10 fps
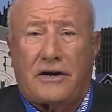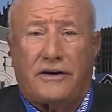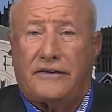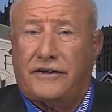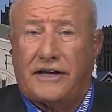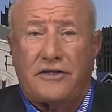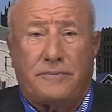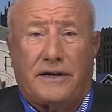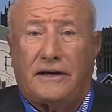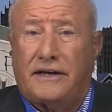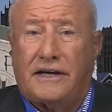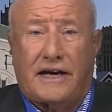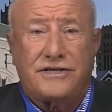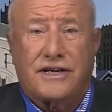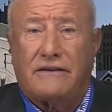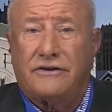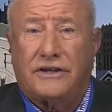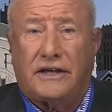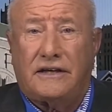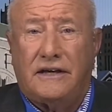get the death penalty in a case I ever
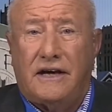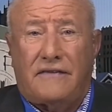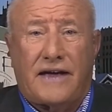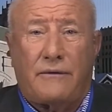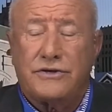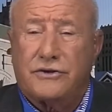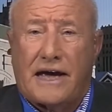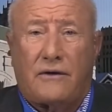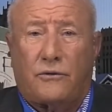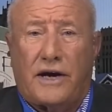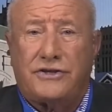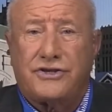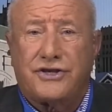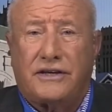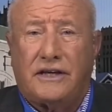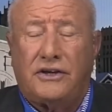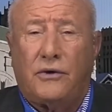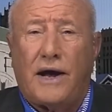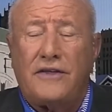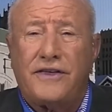did. That was outrageous. And
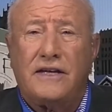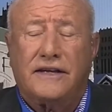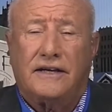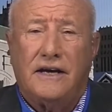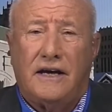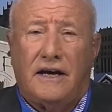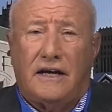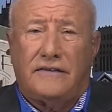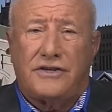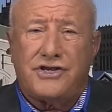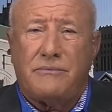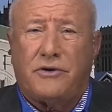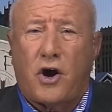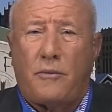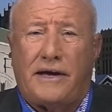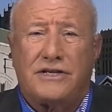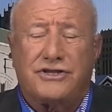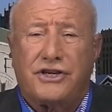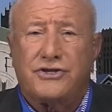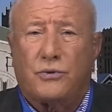I think that that Jim Comey is
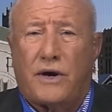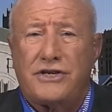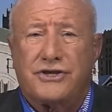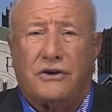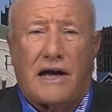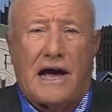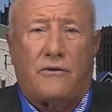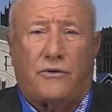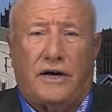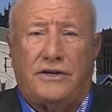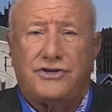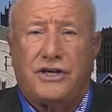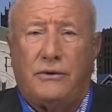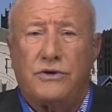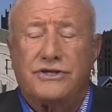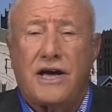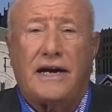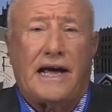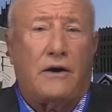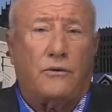situational outrage. He was
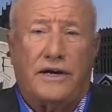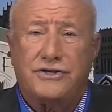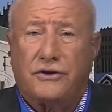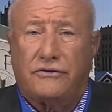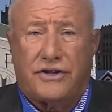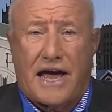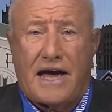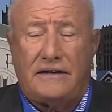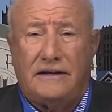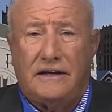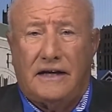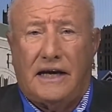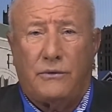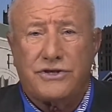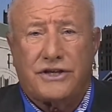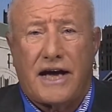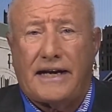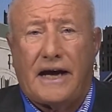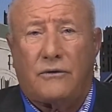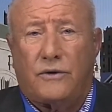not outraged over that. He was not
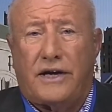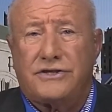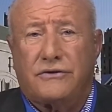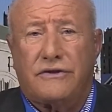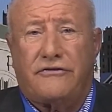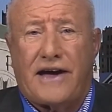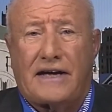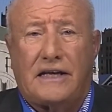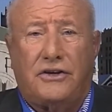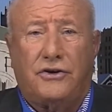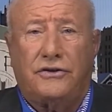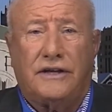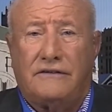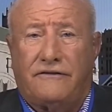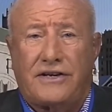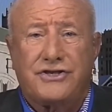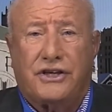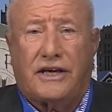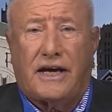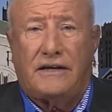outraged over the fact he couldn't
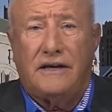investigate